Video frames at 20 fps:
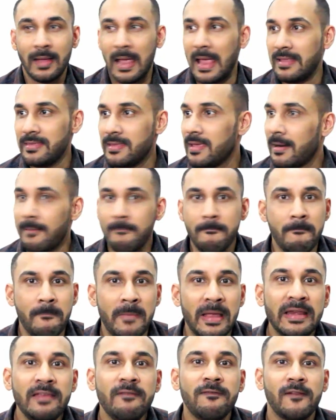and there are
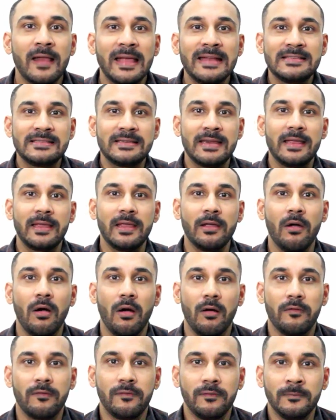many flights taking
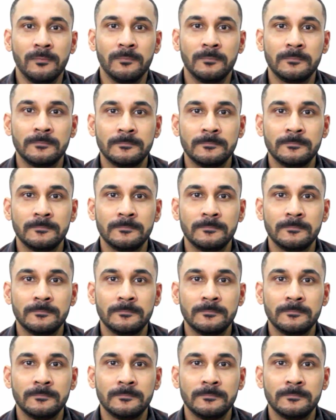off.